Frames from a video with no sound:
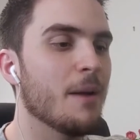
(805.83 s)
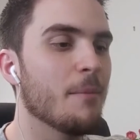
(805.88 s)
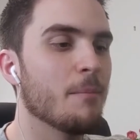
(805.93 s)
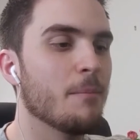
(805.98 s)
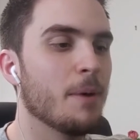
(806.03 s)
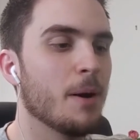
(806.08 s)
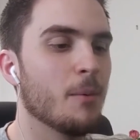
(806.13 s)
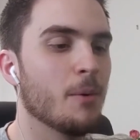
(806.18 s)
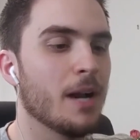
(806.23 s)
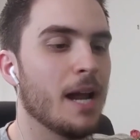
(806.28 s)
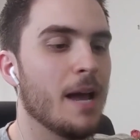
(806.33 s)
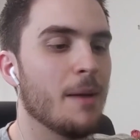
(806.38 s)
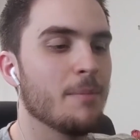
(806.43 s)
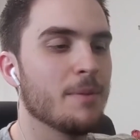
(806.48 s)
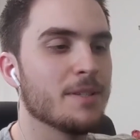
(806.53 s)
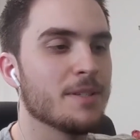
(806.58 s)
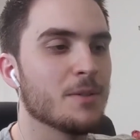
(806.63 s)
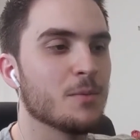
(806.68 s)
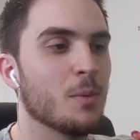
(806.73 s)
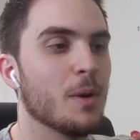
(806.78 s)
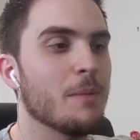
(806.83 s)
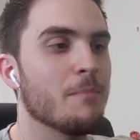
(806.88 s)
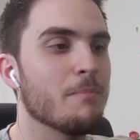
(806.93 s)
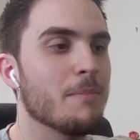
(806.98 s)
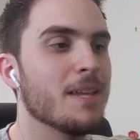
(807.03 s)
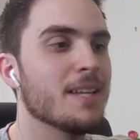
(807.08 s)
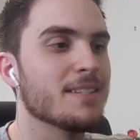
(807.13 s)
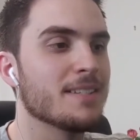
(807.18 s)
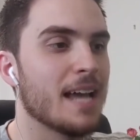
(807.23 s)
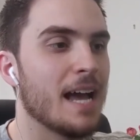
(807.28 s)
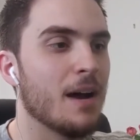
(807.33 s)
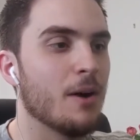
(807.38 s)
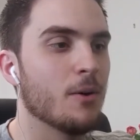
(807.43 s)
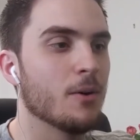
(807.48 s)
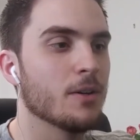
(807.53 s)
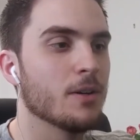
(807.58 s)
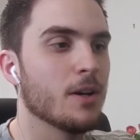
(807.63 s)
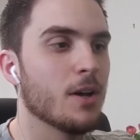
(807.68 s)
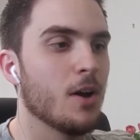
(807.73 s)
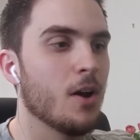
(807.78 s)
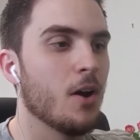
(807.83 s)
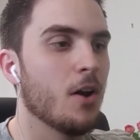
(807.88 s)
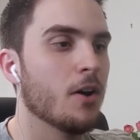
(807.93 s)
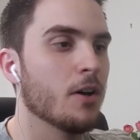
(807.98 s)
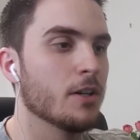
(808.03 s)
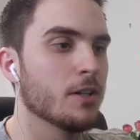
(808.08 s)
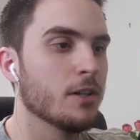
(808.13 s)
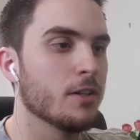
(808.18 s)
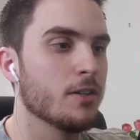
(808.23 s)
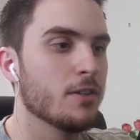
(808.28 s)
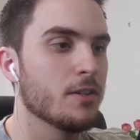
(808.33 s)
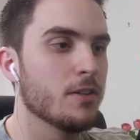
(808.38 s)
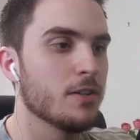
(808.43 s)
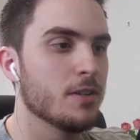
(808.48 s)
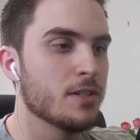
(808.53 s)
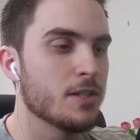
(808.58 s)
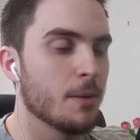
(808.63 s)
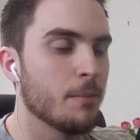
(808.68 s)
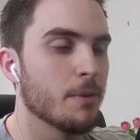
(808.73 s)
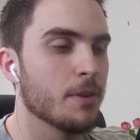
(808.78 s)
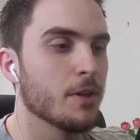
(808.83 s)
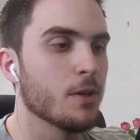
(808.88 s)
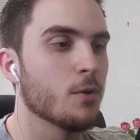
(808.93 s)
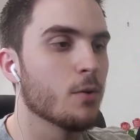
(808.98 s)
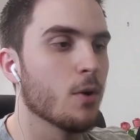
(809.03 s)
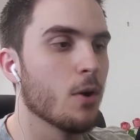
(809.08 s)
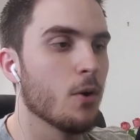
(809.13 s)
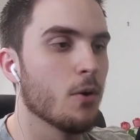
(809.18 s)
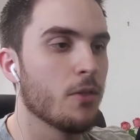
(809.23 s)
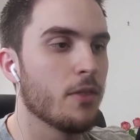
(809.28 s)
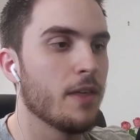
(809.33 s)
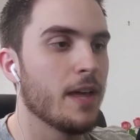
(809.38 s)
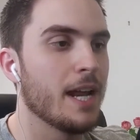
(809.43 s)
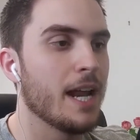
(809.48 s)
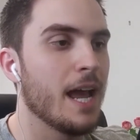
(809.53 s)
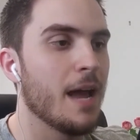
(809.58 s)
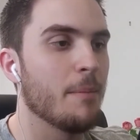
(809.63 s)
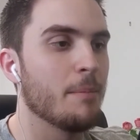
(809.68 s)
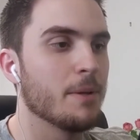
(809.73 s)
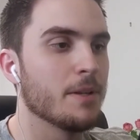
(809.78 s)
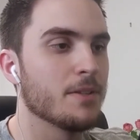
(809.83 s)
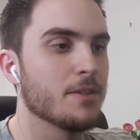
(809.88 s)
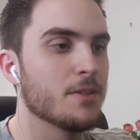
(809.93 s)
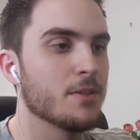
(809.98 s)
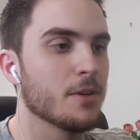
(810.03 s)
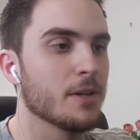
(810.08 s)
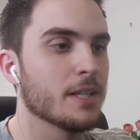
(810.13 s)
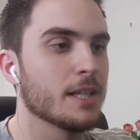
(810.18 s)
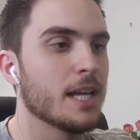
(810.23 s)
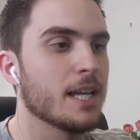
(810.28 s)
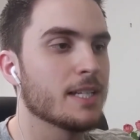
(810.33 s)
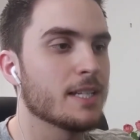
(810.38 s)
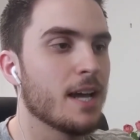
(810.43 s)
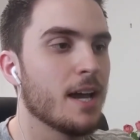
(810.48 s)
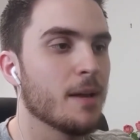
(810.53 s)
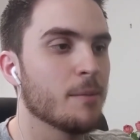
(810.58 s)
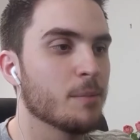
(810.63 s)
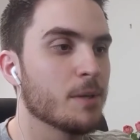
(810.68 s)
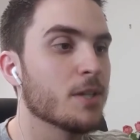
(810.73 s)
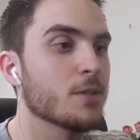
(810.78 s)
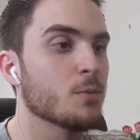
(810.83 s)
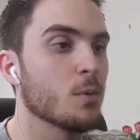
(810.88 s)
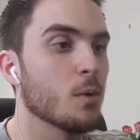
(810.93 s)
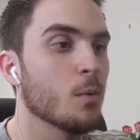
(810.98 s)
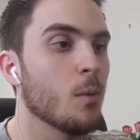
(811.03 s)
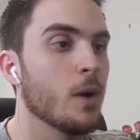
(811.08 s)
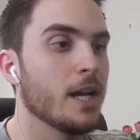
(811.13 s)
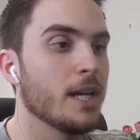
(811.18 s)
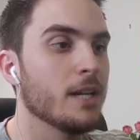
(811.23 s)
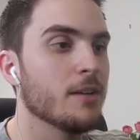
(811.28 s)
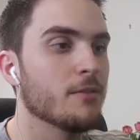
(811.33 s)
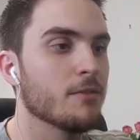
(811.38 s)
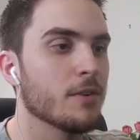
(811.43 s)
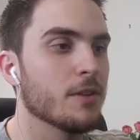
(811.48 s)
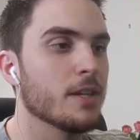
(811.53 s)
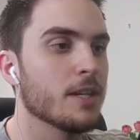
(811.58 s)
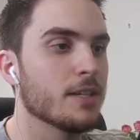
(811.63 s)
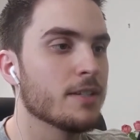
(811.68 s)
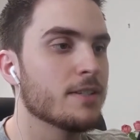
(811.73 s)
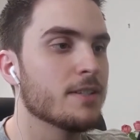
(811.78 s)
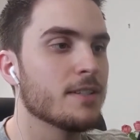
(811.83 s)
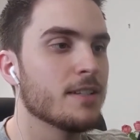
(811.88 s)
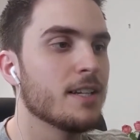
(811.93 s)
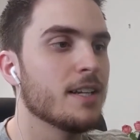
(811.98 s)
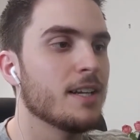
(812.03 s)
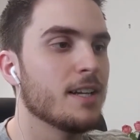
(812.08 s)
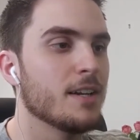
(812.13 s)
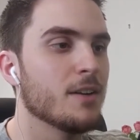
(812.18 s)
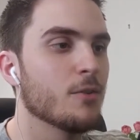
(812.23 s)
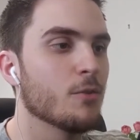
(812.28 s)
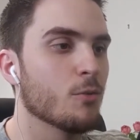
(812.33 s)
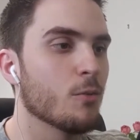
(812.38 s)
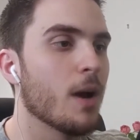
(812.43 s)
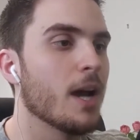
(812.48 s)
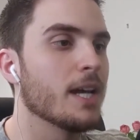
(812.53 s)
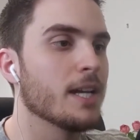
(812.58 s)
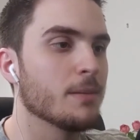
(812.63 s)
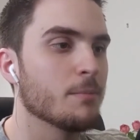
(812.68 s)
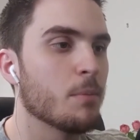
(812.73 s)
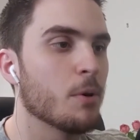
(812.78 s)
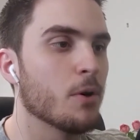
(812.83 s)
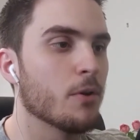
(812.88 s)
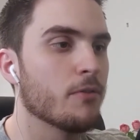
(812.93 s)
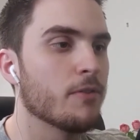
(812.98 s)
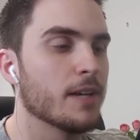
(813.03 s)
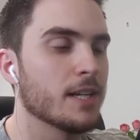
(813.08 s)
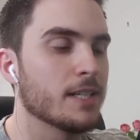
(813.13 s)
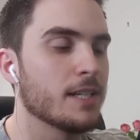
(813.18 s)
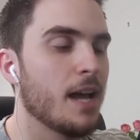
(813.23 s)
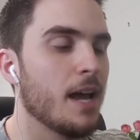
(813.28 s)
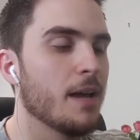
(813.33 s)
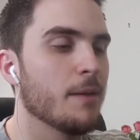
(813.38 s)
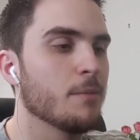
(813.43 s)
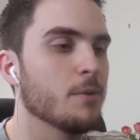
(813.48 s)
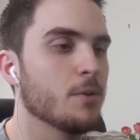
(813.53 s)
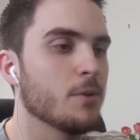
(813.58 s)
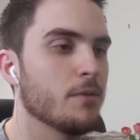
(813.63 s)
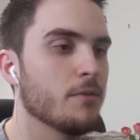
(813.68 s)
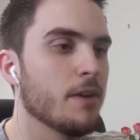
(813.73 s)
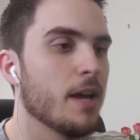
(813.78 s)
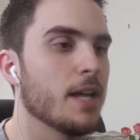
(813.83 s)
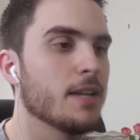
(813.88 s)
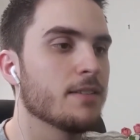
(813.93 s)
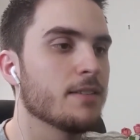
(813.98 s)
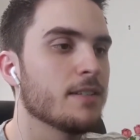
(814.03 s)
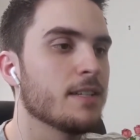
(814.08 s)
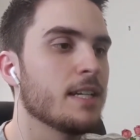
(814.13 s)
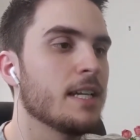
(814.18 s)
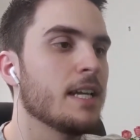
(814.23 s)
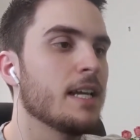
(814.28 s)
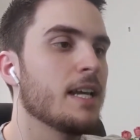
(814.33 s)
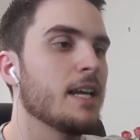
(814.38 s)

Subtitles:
But what happens is we miss out on some of the growth that happens during that time because we're waiting for this right, perfect time to invest.